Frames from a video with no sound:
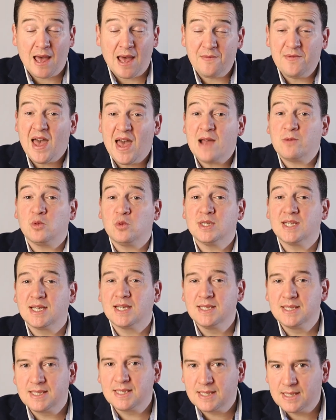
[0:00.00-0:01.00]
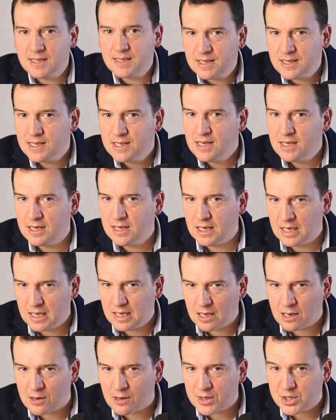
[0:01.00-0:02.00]
and that was considered
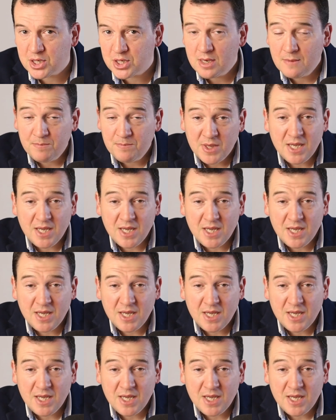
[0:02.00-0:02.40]
large.